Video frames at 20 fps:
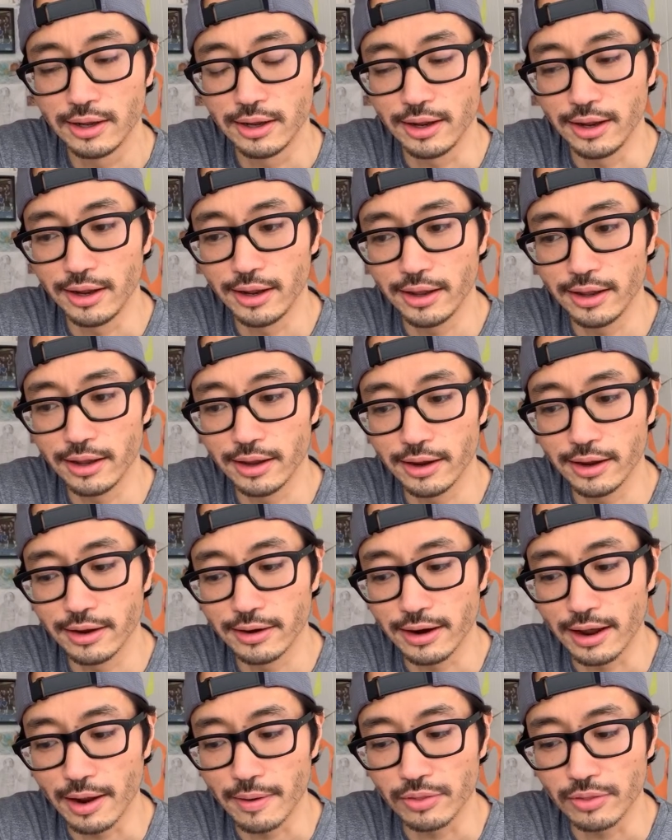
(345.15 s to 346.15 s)
And
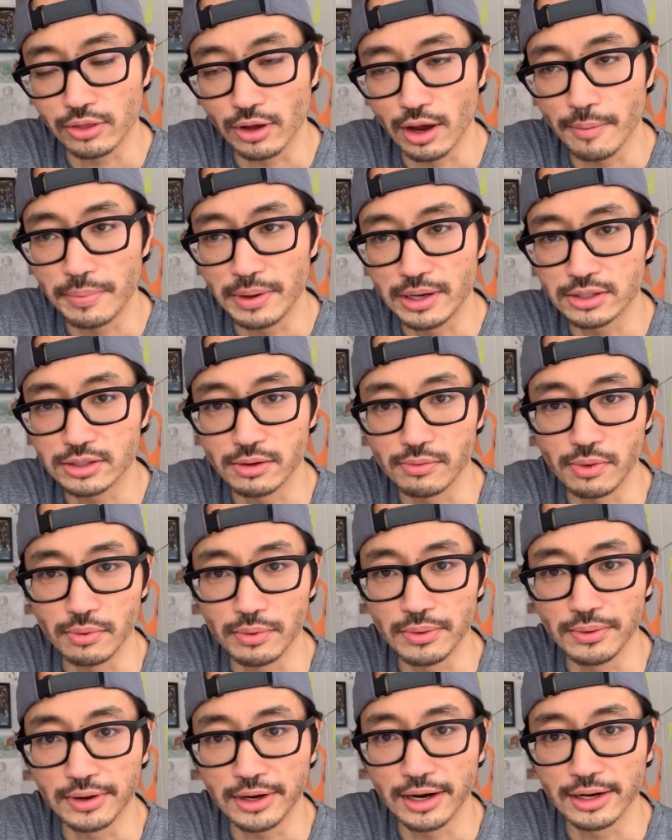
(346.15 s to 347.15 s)
I thought, based on what we
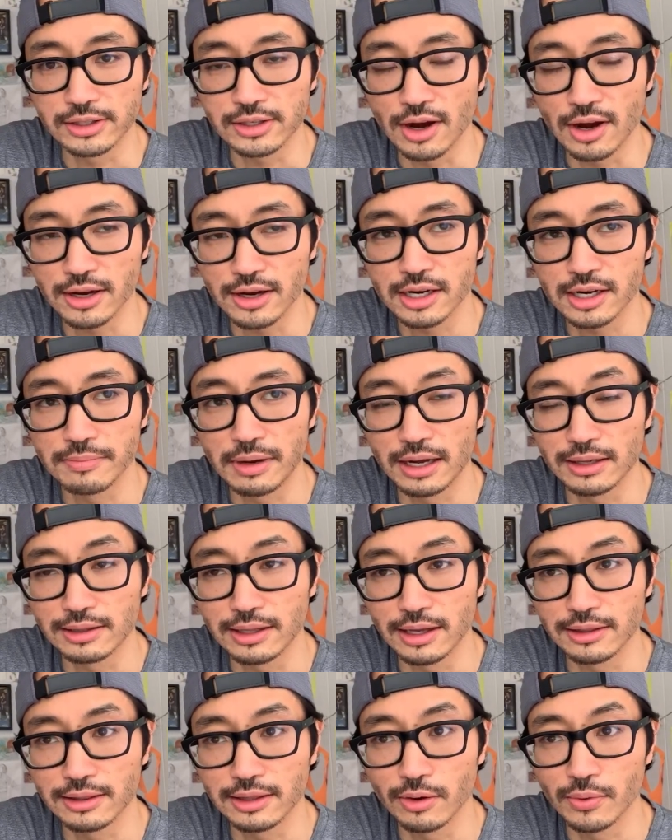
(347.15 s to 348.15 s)
were kind of talking about,
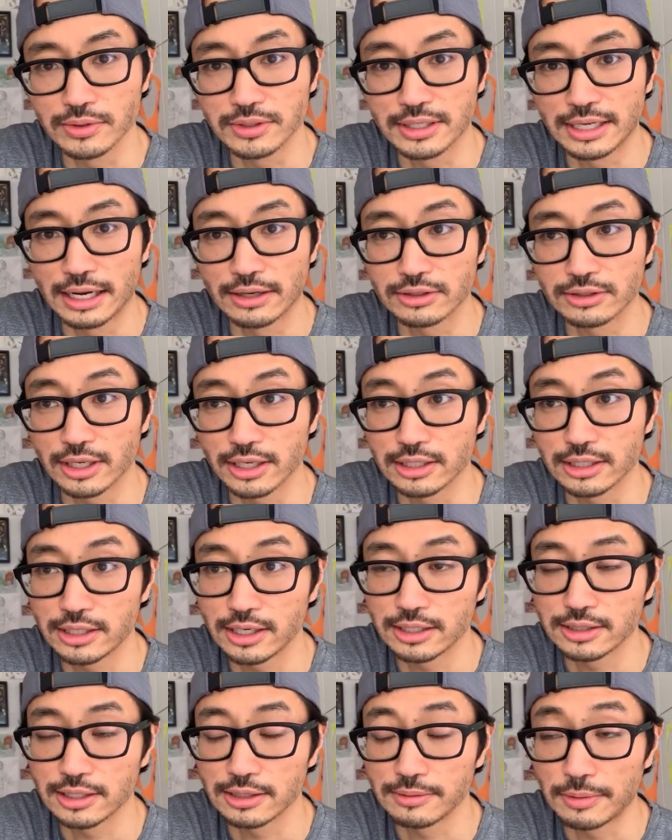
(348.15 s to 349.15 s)
that there was an outside
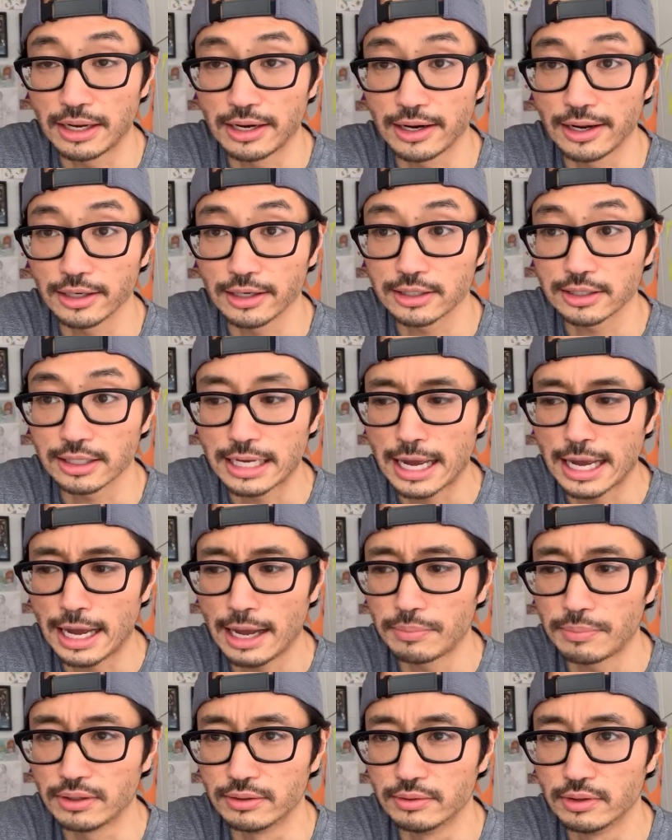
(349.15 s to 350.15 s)
chance it might actually
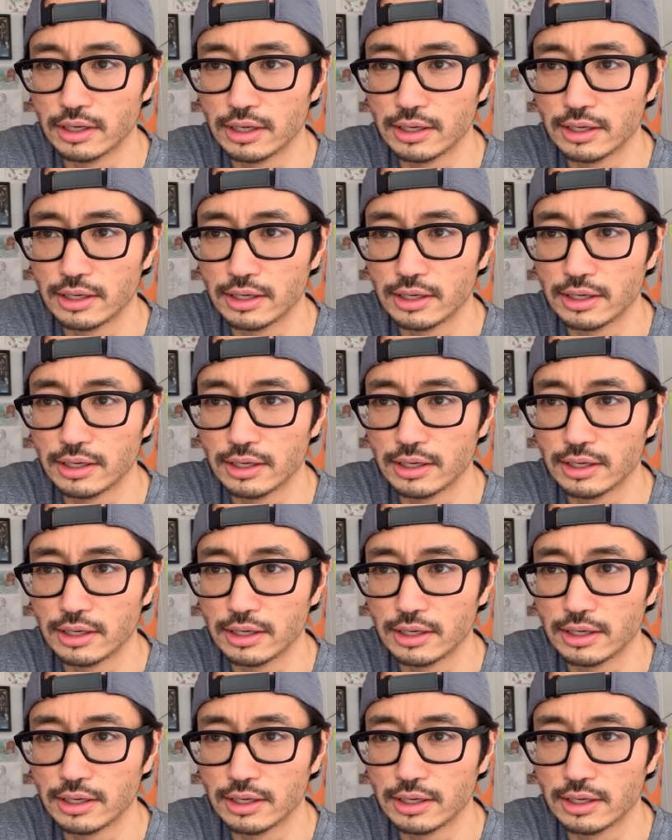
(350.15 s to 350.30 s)
happen,